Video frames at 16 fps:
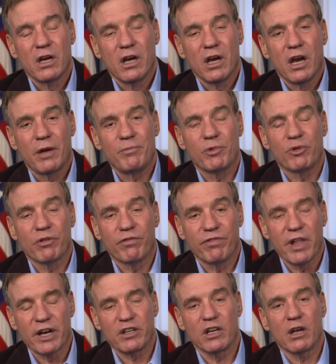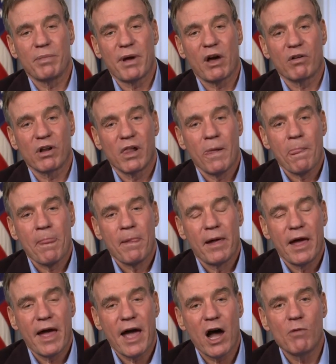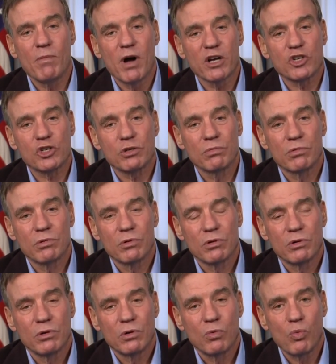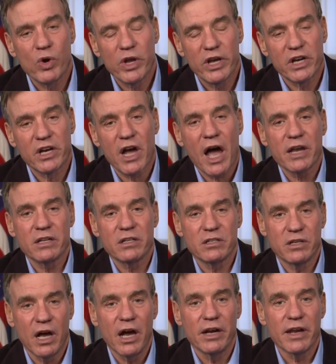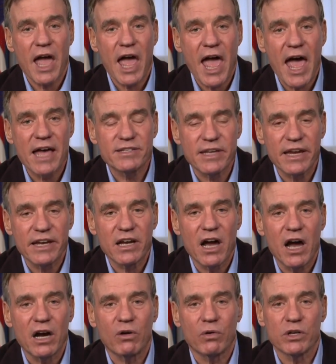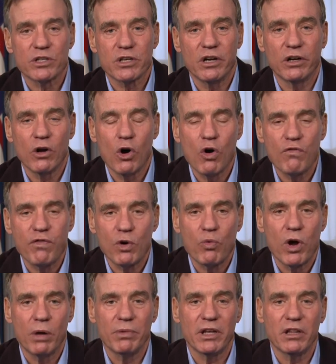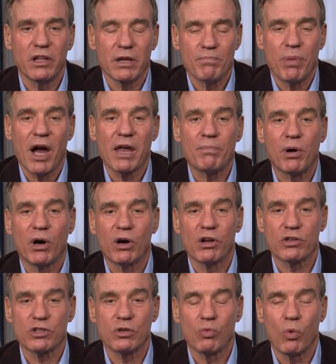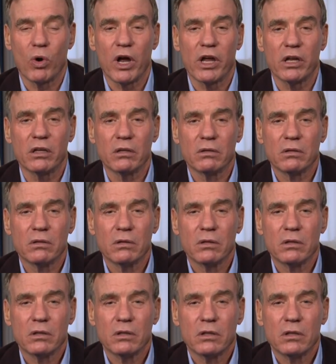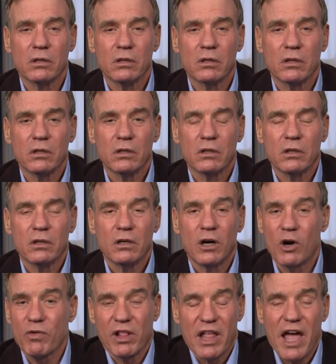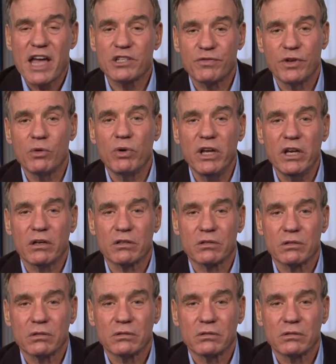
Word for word: have been reflecting about how much we had gotten done as a Congress in an overwhelmingly bipartisan way over the last few weeks.